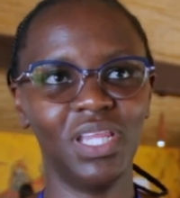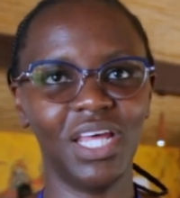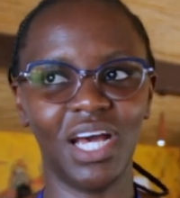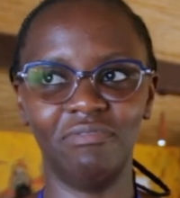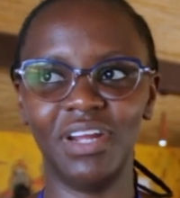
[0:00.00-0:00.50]

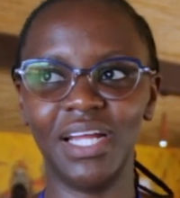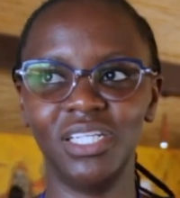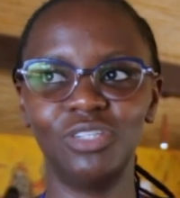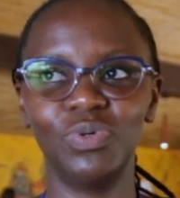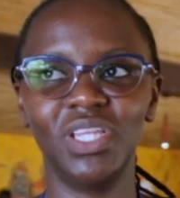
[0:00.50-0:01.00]
They have done
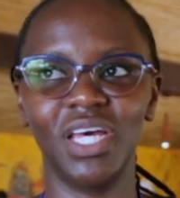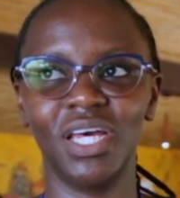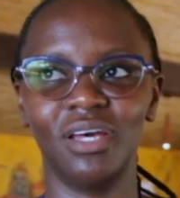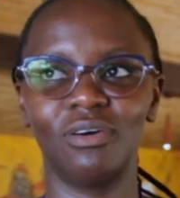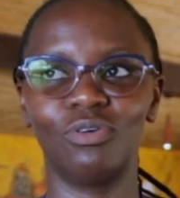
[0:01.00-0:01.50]
it with
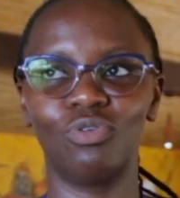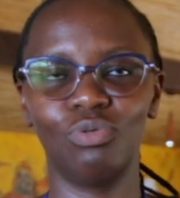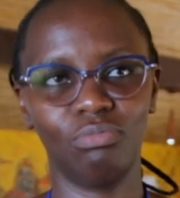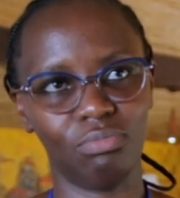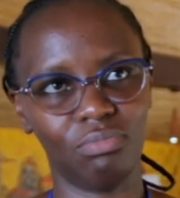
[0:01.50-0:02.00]

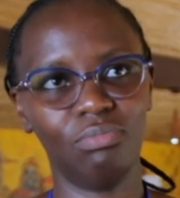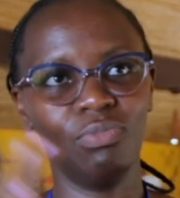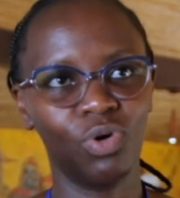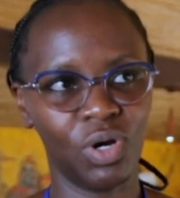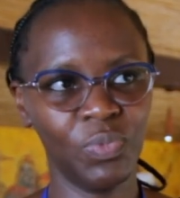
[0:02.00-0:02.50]

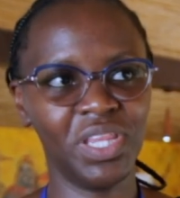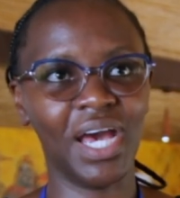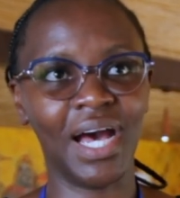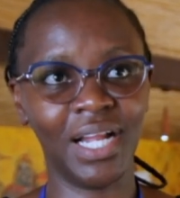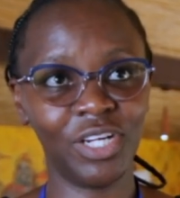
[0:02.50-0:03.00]

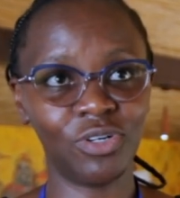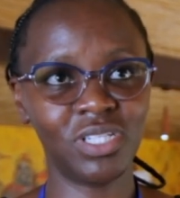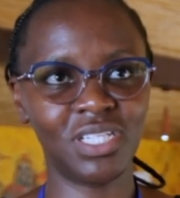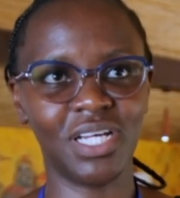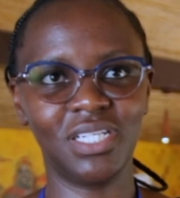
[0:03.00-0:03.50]
the
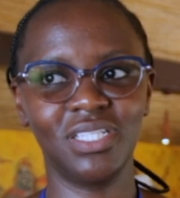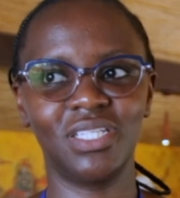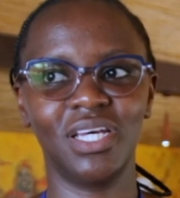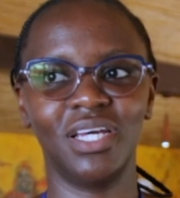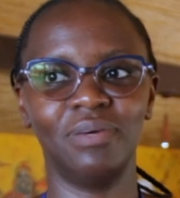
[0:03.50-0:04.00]
adults, that is
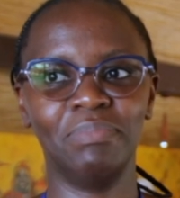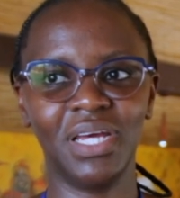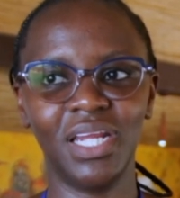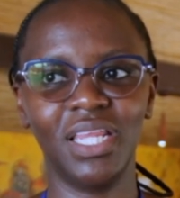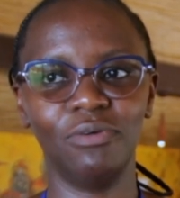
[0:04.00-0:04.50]
the
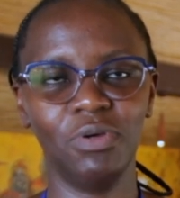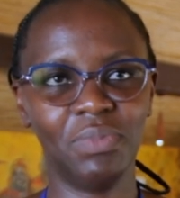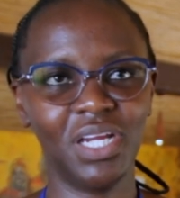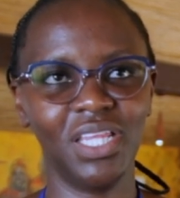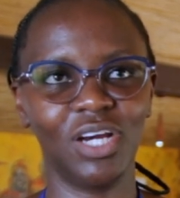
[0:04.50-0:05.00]
men and the
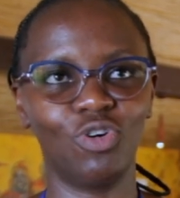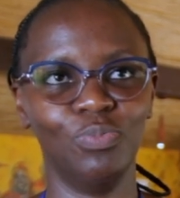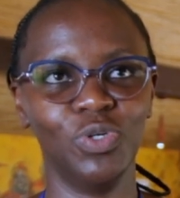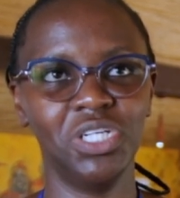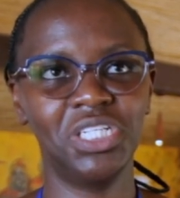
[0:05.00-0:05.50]
women in the
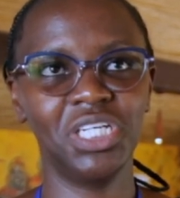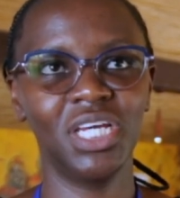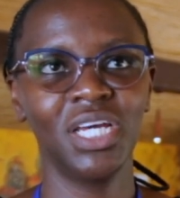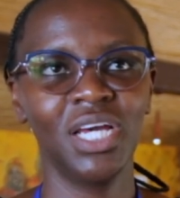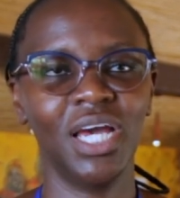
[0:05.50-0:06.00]
community.